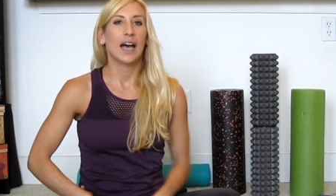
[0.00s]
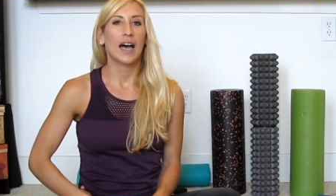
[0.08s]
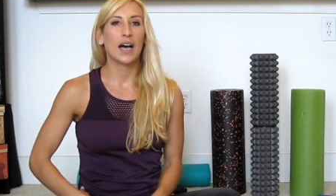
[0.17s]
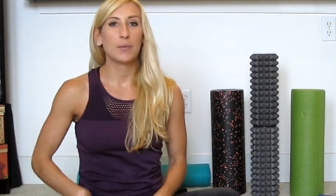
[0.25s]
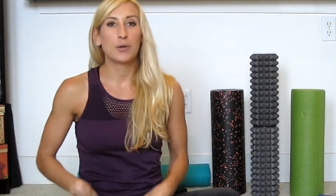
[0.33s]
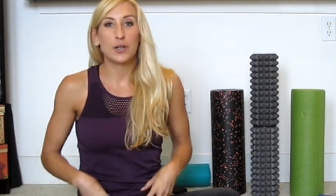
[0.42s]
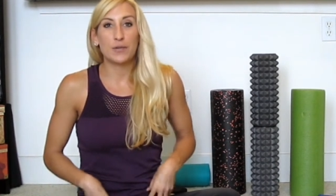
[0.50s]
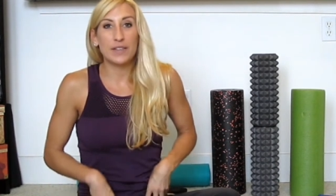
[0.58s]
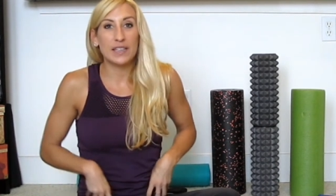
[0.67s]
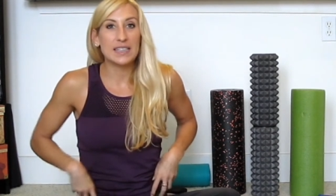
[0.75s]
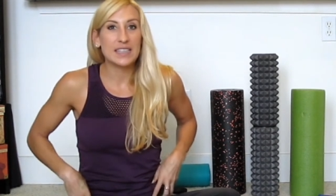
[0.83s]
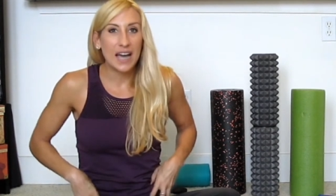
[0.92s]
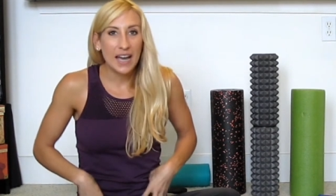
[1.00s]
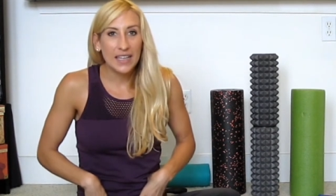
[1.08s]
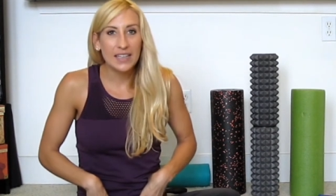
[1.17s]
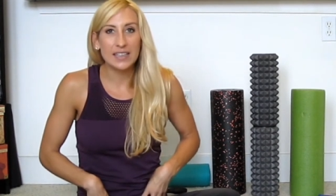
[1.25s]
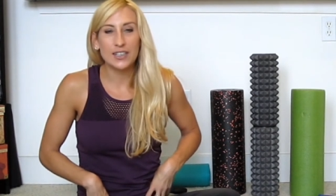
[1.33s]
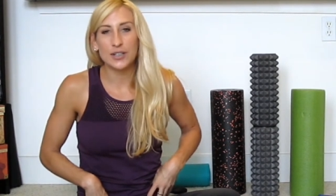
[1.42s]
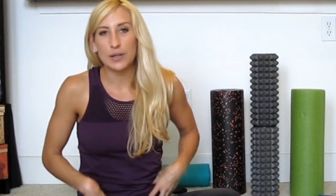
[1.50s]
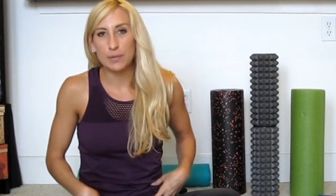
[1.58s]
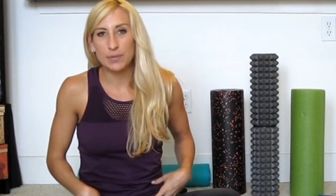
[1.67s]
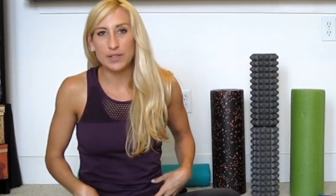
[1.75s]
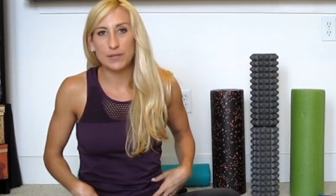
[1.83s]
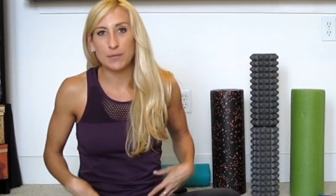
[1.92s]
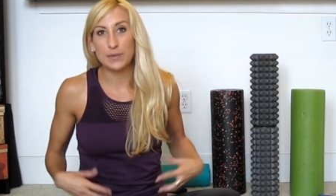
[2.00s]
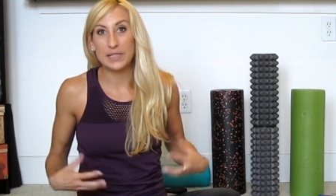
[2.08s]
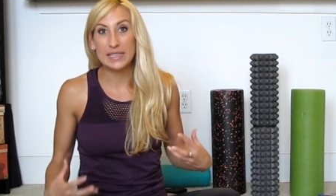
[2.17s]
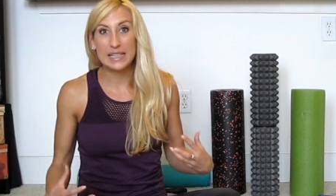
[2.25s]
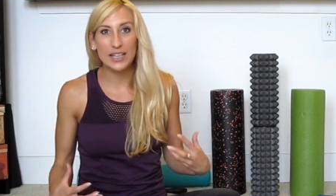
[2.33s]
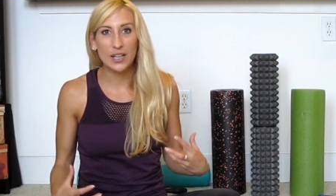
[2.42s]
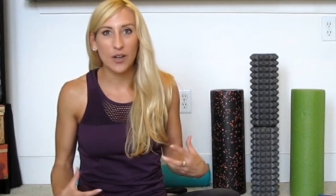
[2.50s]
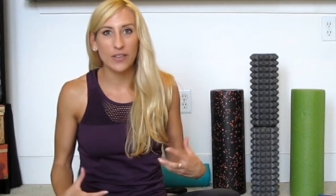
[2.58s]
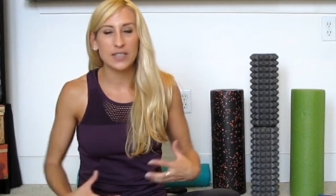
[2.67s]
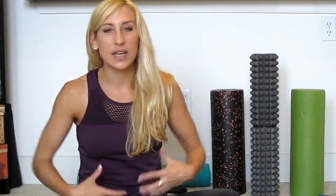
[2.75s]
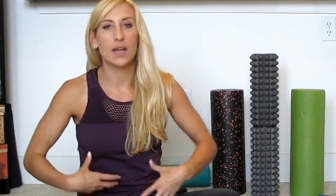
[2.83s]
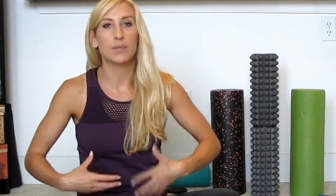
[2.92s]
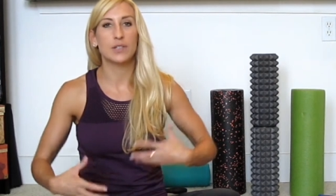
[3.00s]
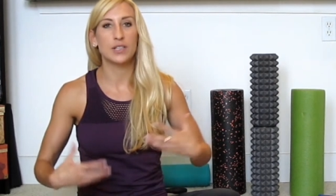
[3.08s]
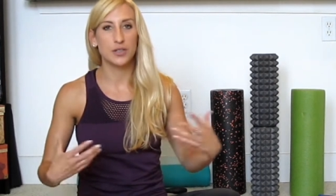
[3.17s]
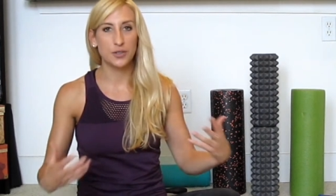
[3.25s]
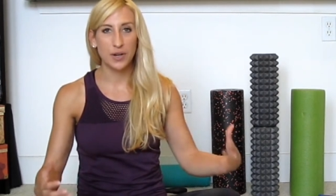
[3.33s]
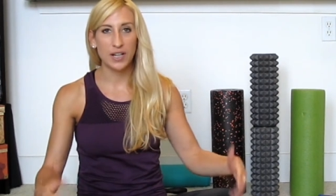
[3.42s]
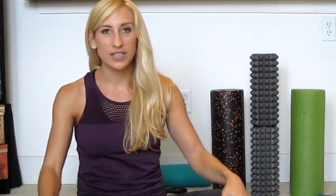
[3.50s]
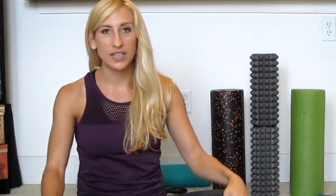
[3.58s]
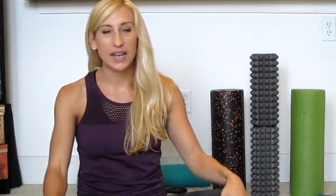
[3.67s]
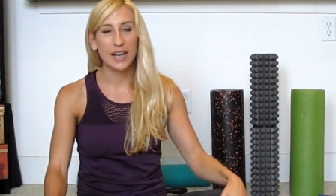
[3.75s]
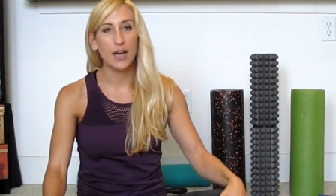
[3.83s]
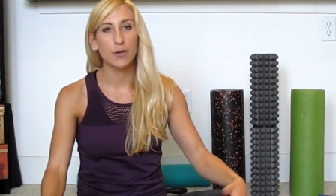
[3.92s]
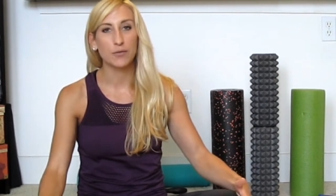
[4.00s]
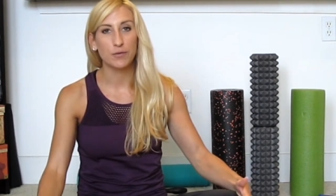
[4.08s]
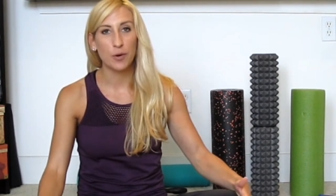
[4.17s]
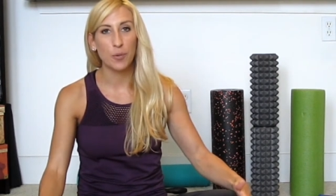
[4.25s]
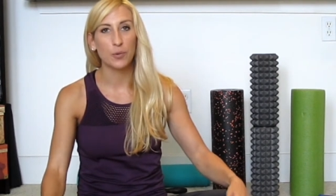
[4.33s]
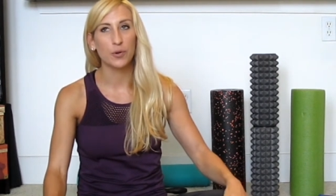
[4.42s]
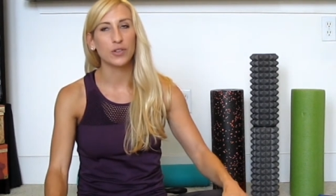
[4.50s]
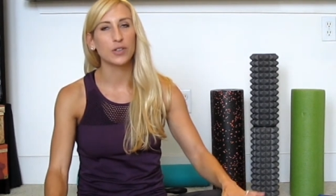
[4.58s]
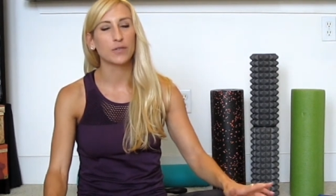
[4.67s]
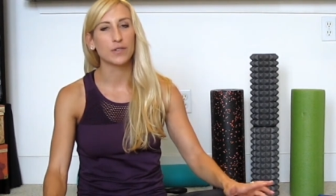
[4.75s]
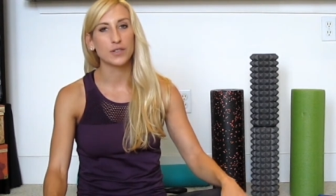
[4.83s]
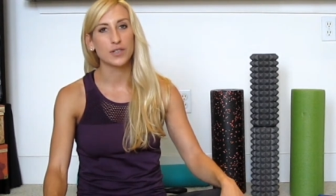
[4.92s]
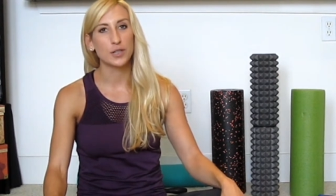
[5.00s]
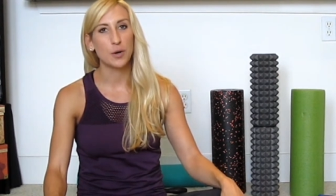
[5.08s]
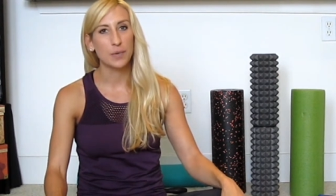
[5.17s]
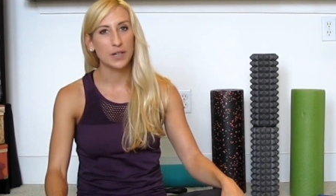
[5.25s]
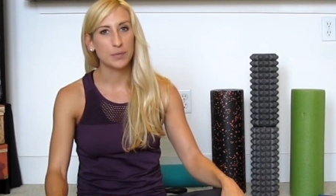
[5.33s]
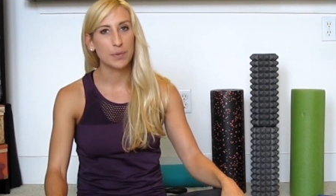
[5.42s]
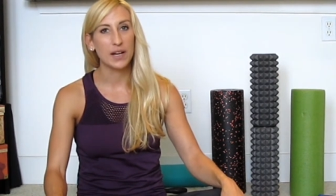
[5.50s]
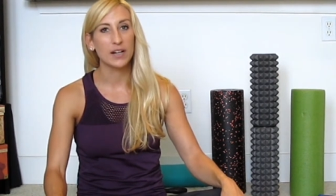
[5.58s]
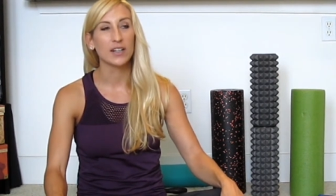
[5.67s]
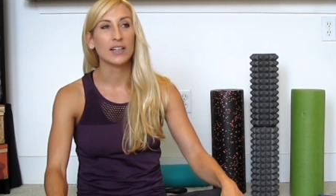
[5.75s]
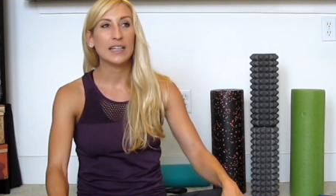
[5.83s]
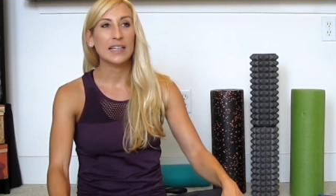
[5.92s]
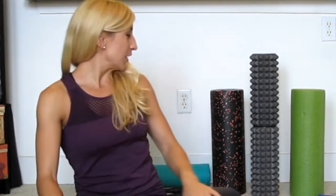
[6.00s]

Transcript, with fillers: Or you're feeling tight in your hips from sitting all the time, and you stretch that out and foam rolling, you'll feel so much better.